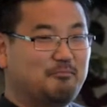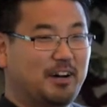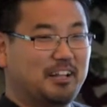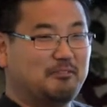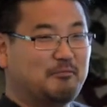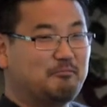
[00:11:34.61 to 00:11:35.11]

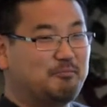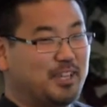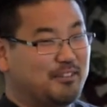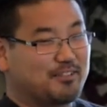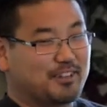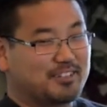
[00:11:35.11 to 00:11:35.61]
But
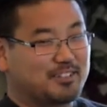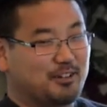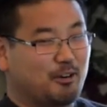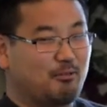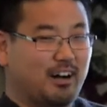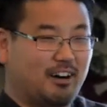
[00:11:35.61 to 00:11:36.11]
beavers
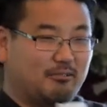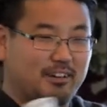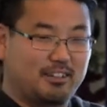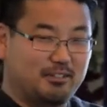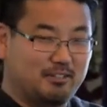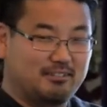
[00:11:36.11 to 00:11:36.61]
go well
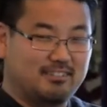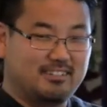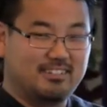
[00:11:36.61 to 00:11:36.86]
with who?